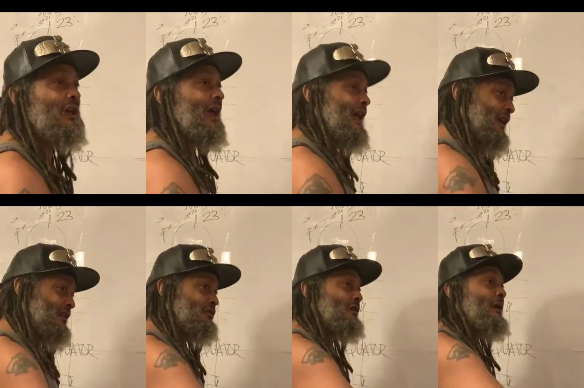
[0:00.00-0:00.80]

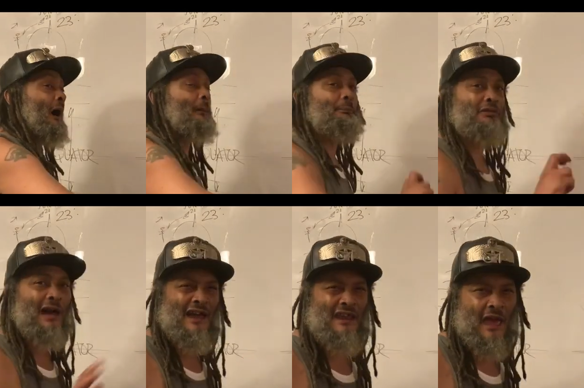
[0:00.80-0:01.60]
and
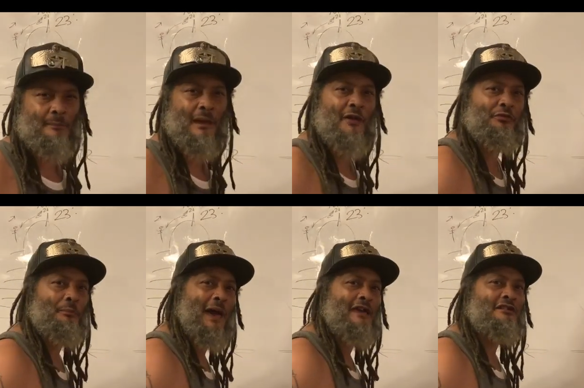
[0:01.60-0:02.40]
apply that
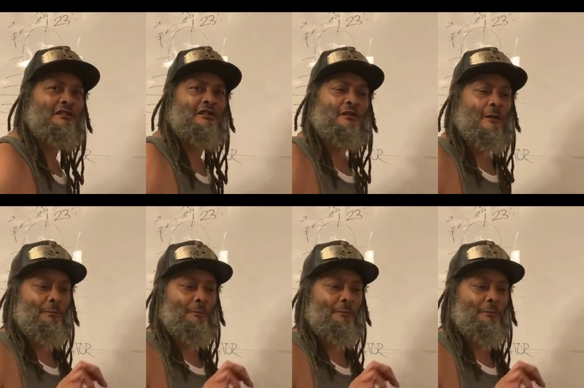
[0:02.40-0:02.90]
mathematically